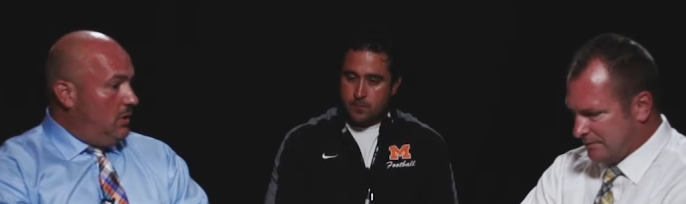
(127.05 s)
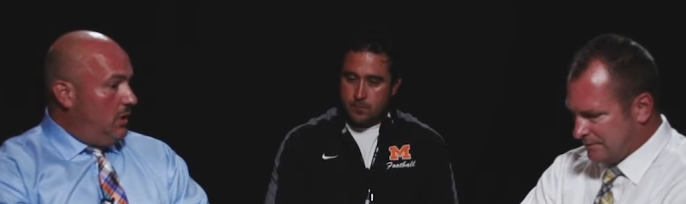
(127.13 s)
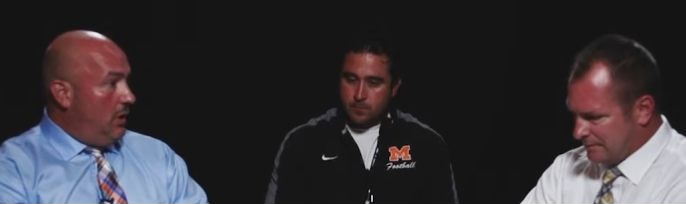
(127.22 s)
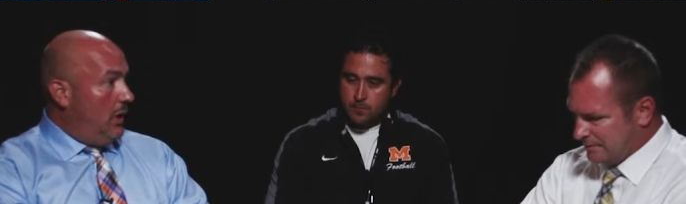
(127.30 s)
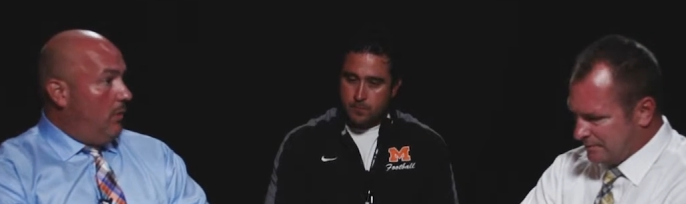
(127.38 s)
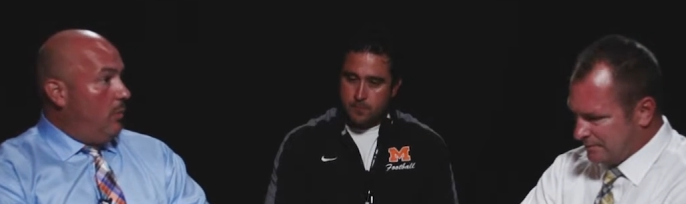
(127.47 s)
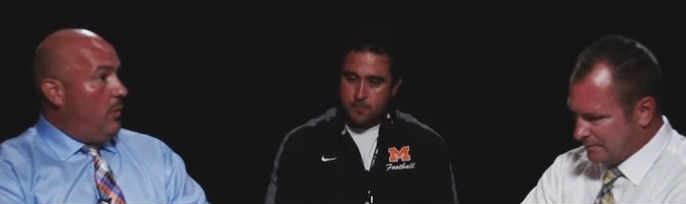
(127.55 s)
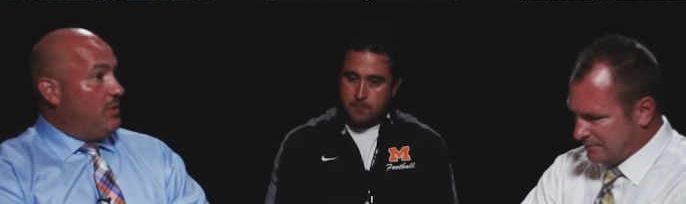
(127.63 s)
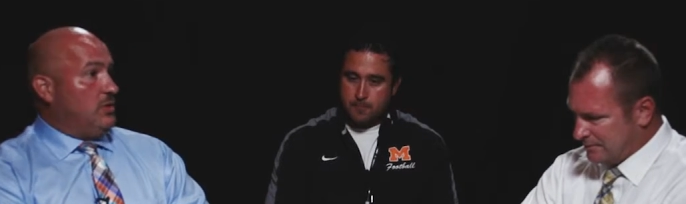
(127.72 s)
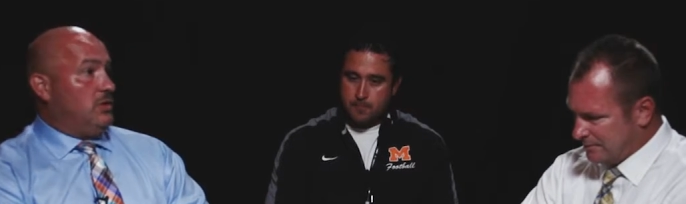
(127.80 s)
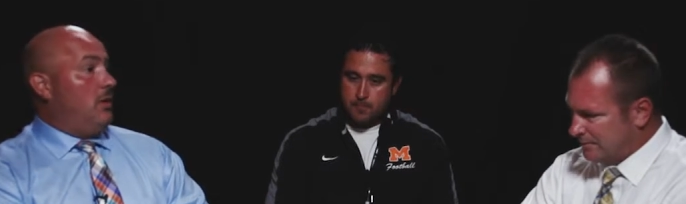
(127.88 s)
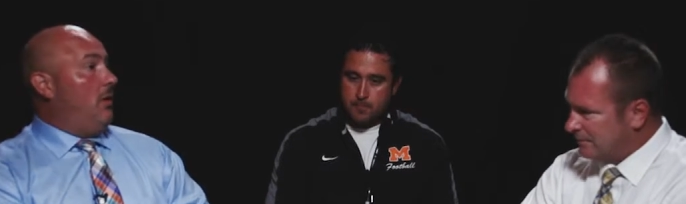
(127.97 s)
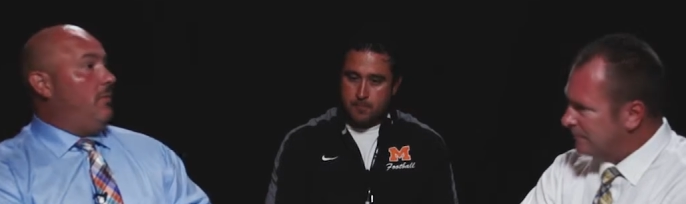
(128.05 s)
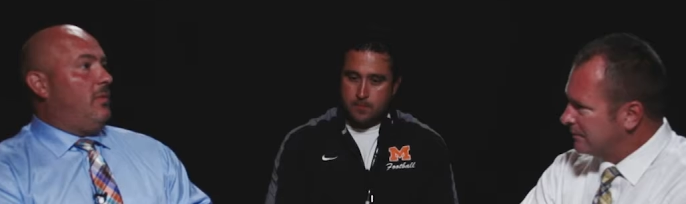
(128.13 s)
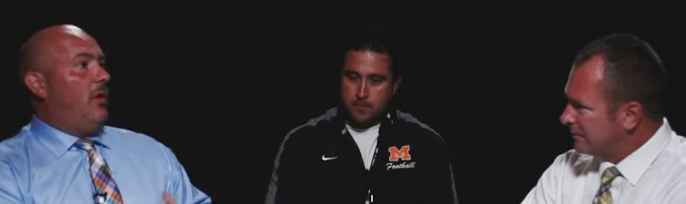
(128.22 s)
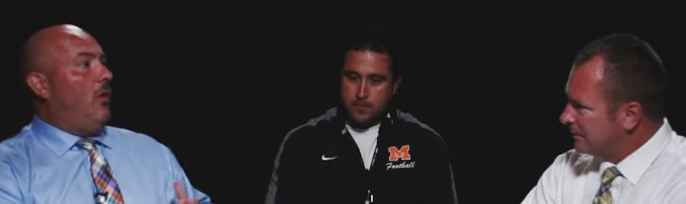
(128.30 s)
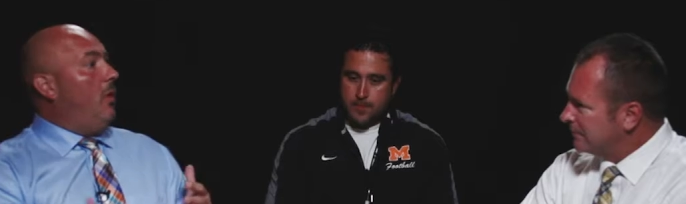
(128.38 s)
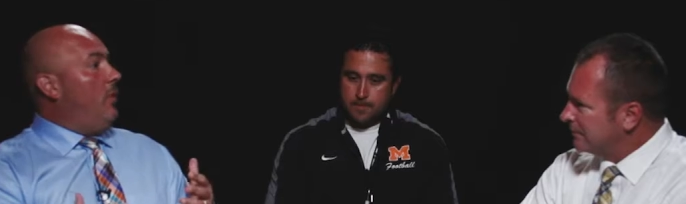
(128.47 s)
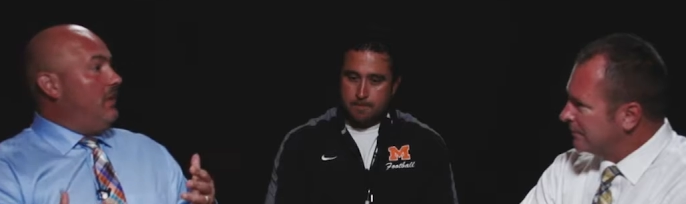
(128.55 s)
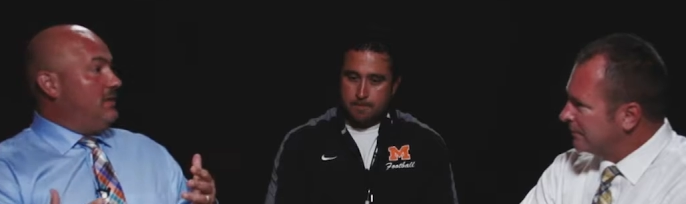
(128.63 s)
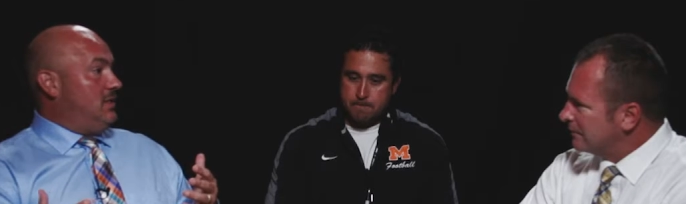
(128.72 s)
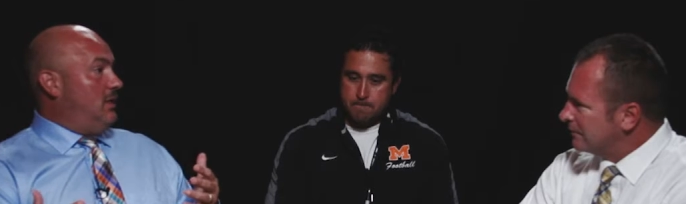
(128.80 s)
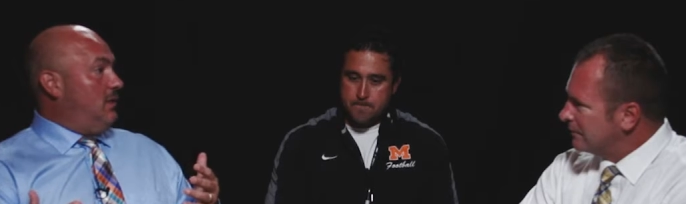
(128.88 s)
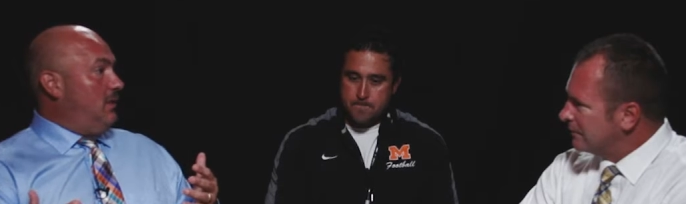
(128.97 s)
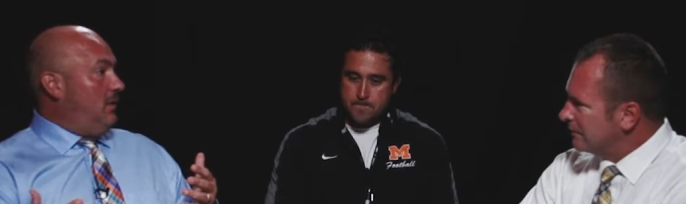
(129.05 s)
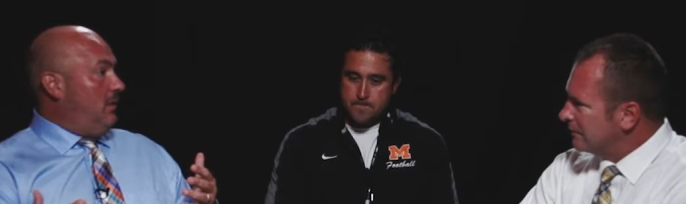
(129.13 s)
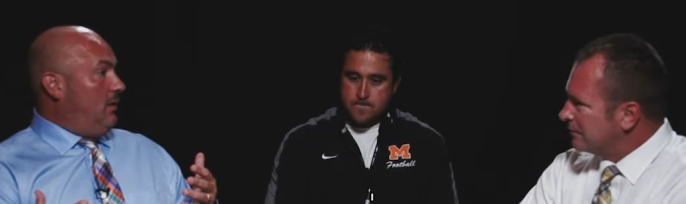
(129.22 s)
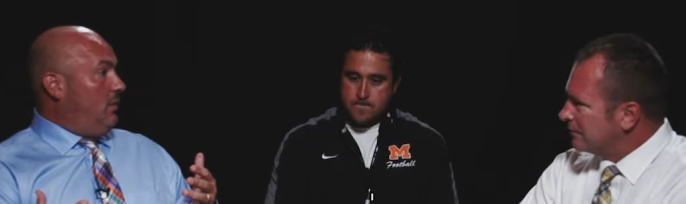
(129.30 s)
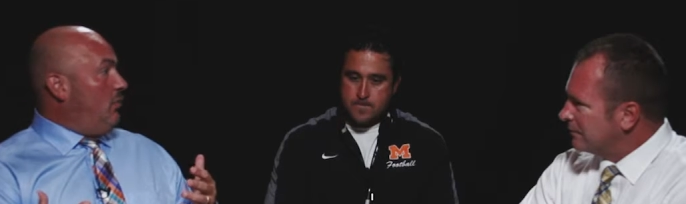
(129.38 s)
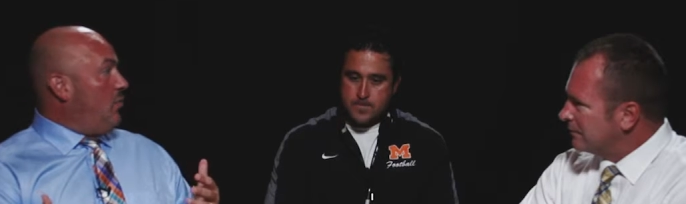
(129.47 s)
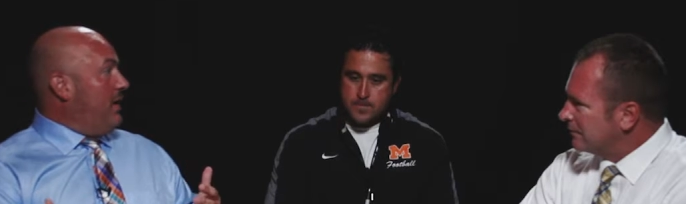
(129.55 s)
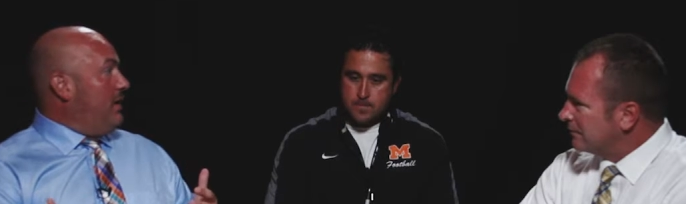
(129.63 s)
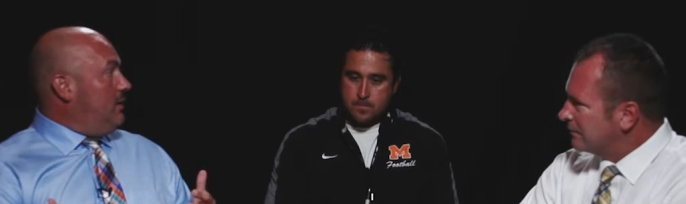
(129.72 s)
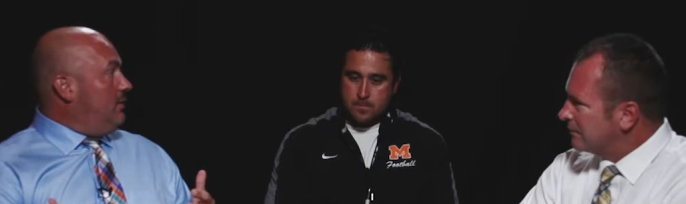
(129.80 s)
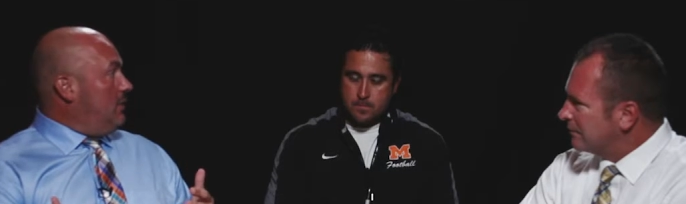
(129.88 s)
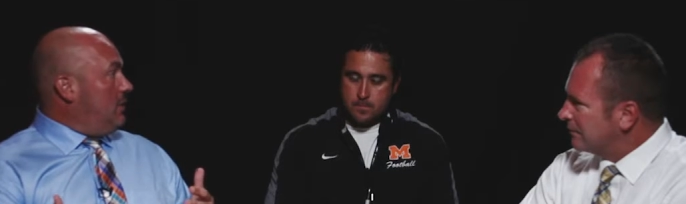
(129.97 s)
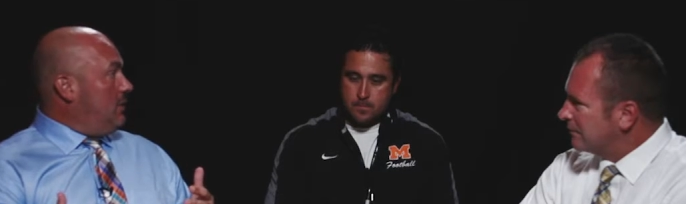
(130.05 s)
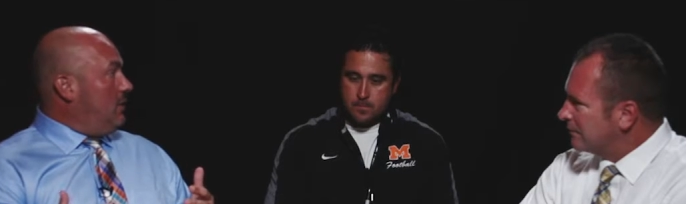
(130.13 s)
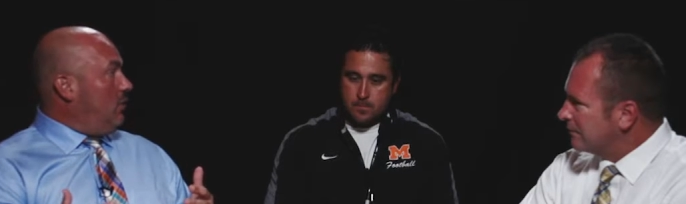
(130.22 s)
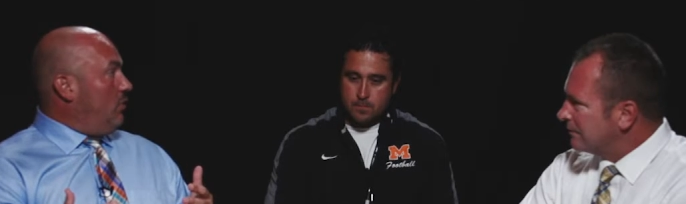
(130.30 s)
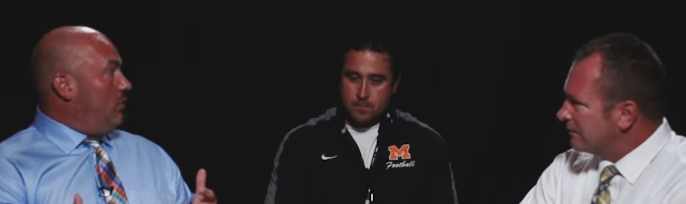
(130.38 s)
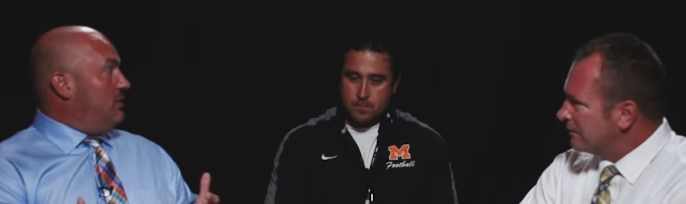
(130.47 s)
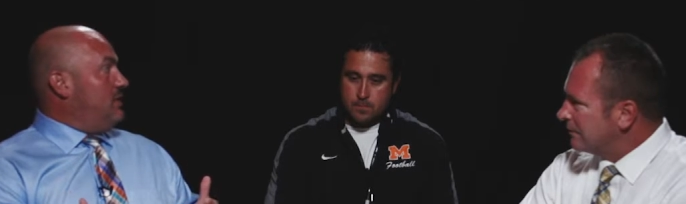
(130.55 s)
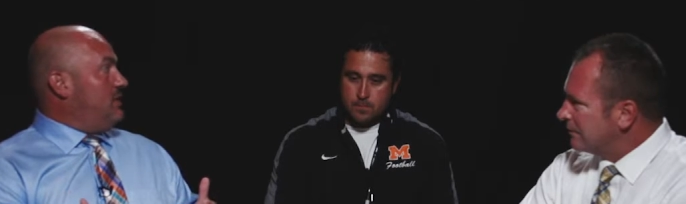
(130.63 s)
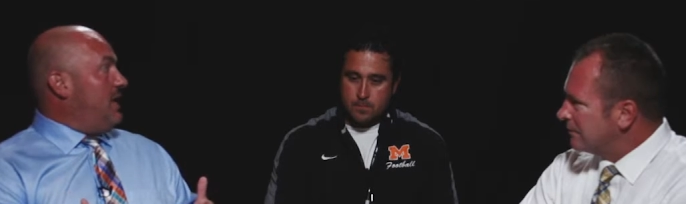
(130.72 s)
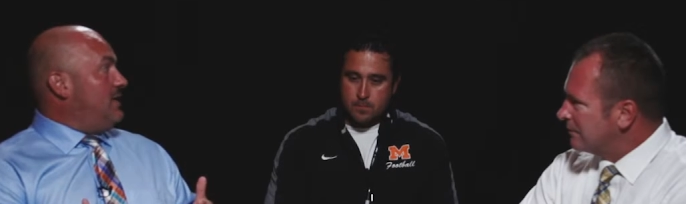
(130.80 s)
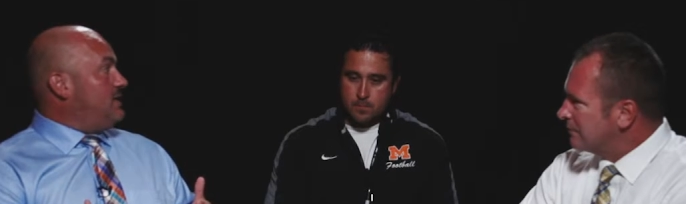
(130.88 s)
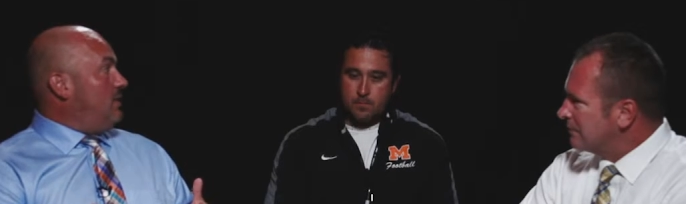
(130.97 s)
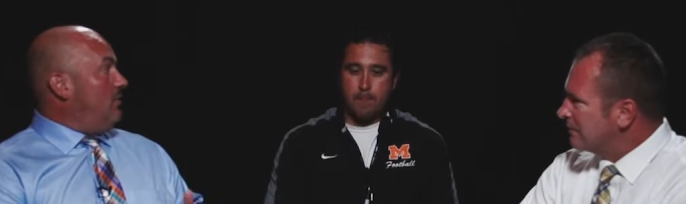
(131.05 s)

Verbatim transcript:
Speaker 1: uh, which is always a, a great you know early tests.